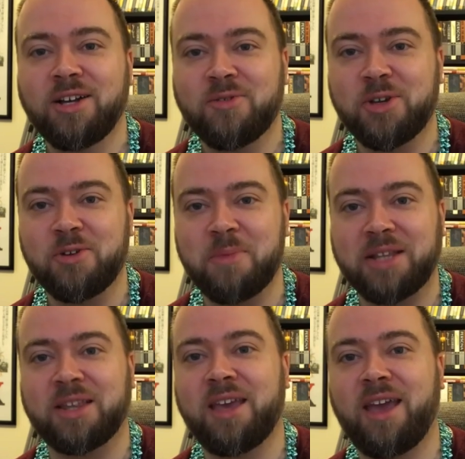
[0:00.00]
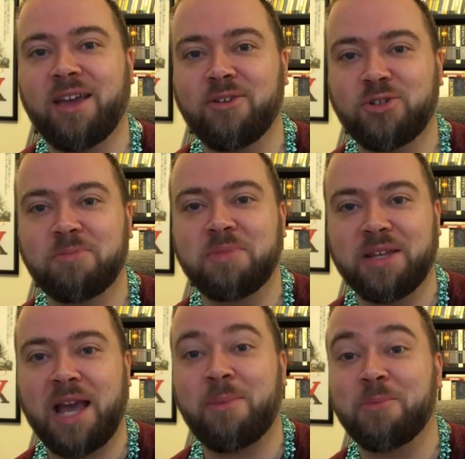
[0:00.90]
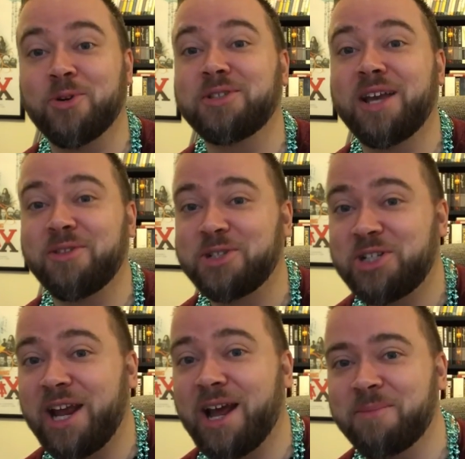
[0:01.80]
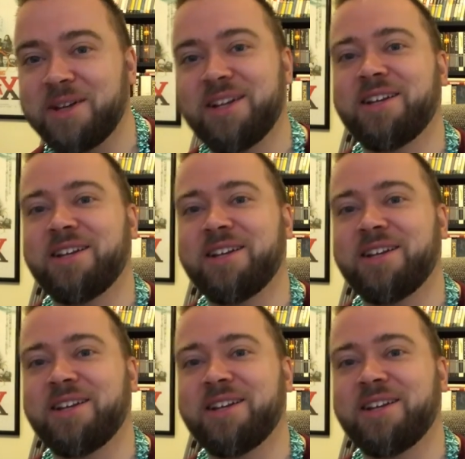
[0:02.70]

when you make the cake, you should be happy birthday the champ.